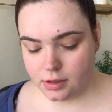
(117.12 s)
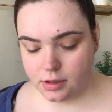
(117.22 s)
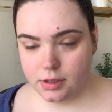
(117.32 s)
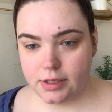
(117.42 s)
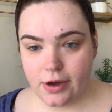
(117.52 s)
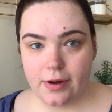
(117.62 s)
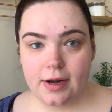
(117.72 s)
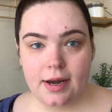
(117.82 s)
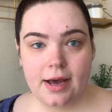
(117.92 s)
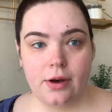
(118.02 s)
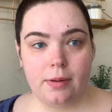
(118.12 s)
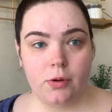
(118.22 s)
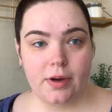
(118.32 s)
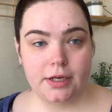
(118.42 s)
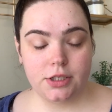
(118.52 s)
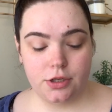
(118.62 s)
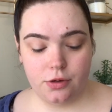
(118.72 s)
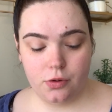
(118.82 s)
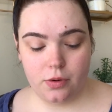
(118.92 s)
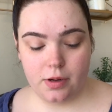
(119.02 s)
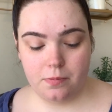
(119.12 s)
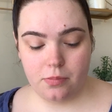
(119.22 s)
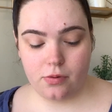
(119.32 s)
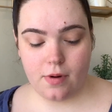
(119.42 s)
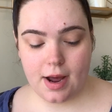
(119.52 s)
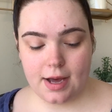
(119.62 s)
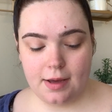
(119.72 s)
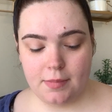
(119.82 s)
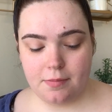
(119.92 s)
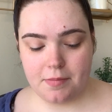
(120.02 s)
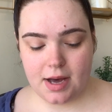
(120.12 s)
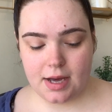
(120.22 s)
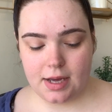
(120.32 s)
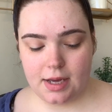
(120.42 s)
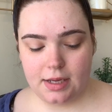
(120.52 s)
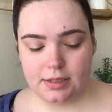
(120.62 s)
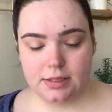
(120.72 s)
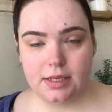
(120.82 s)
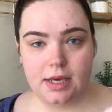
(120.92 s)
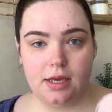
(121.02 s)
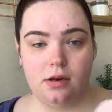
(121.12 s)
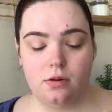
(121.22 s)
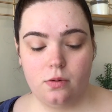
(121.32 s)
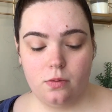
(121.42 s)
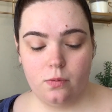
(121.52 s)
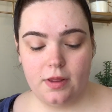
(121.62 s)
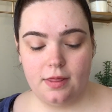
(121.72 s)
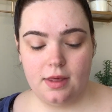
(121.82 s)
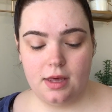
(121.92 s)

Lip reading: So now I'm going to prime my skin with the